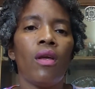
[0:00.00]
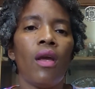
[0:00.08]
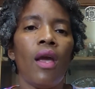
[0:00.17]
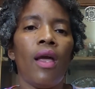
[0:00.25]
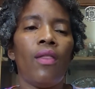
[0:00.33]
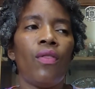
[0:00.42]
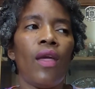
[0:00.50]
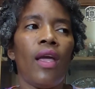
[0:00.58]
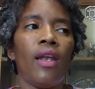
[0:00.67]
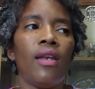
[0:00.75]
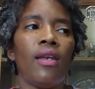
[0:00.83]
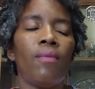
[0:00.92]
And
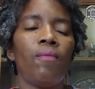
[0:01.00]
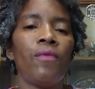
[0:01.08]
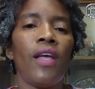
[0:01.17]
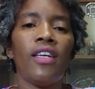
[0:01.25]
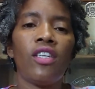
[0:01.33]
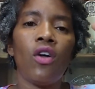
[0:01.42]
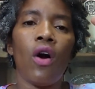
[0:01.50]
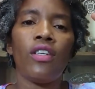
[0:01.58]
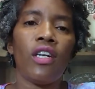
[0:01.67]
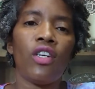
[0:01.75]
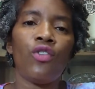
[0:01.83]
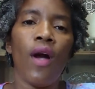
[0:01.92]
then it starts
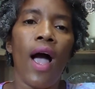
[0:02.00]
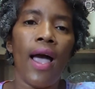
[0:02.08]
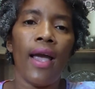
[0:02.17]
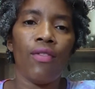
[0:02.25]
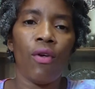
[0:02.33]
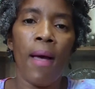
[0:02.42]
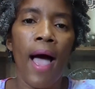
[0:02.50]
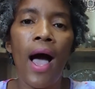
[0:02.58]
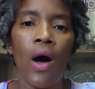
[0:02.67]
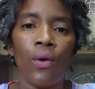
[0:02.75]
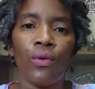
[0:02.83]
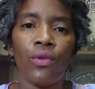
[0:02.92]
to dry them
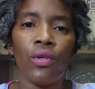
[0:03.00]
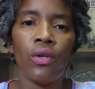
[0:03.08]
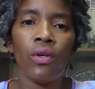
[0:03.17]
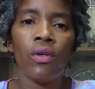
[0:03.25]
out.